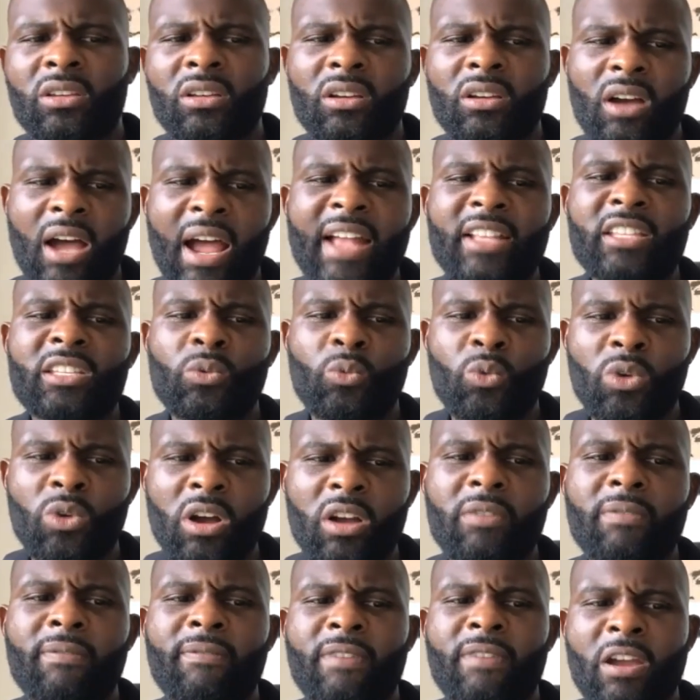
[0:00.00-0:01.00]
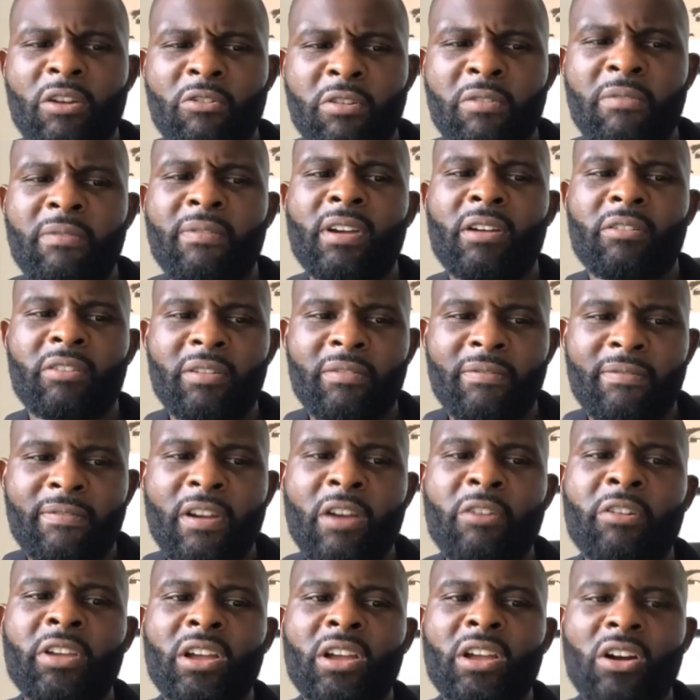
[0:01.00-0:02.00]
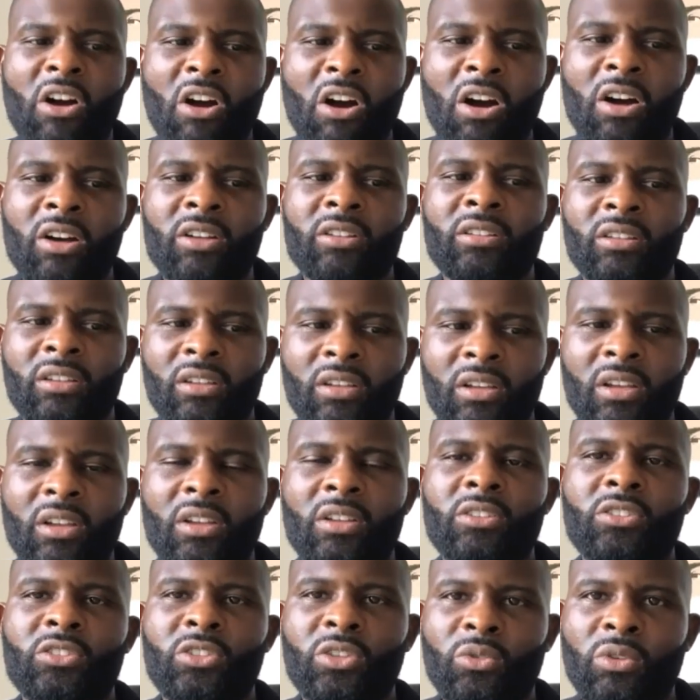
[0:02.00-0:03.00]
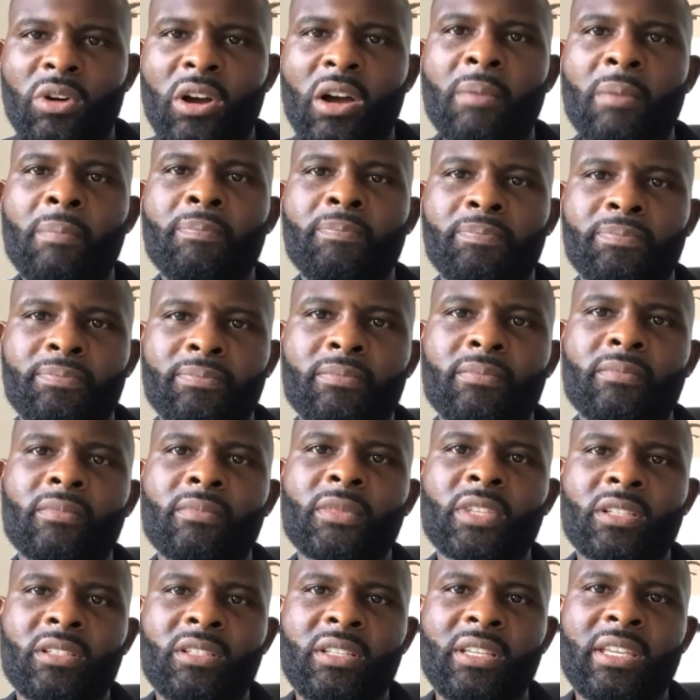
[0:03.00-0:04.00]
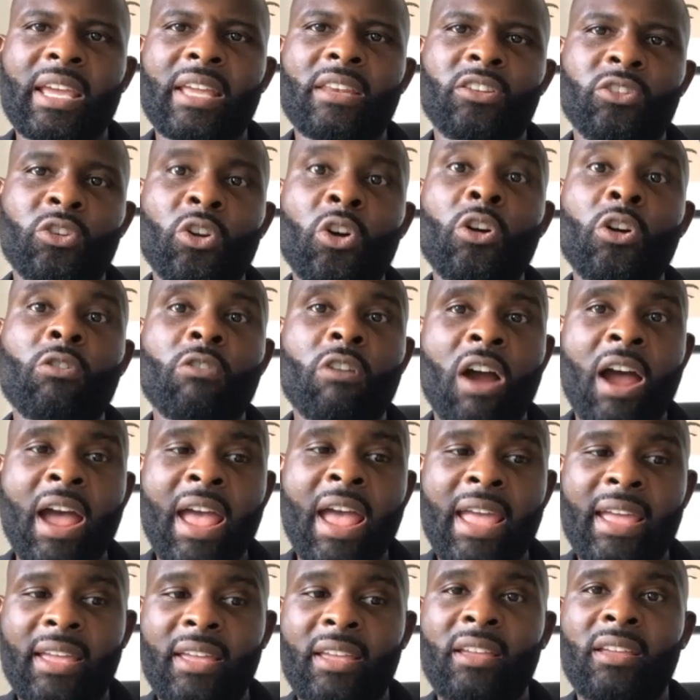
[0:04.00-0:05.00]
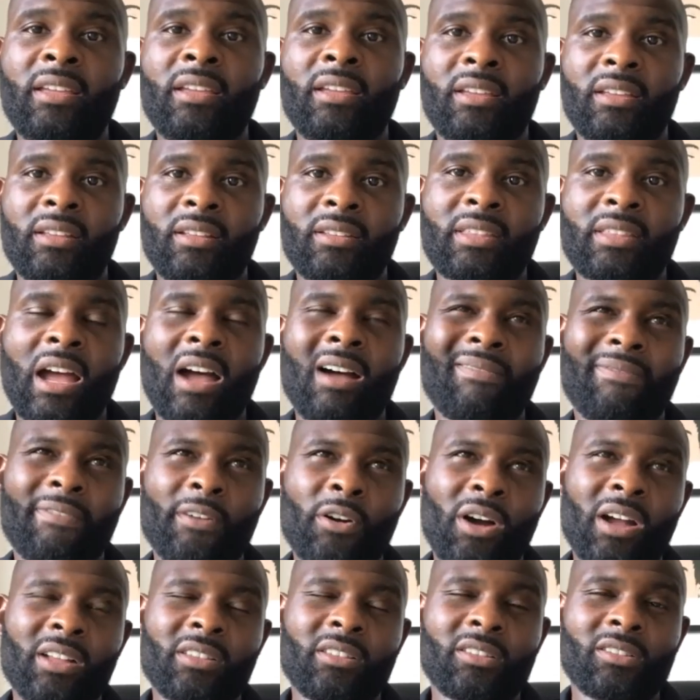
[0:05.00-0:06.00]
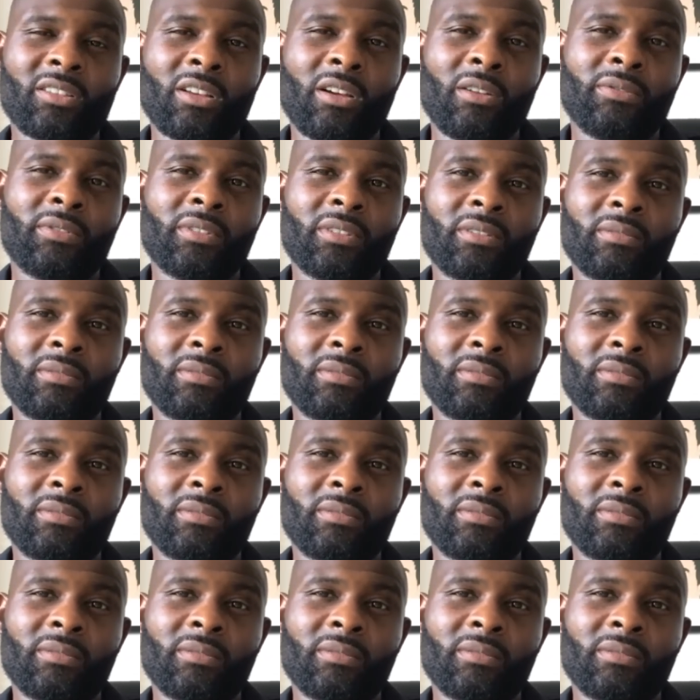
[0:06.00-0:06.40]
had to work very, very, very hard to get the notoriety that I felt I deserved.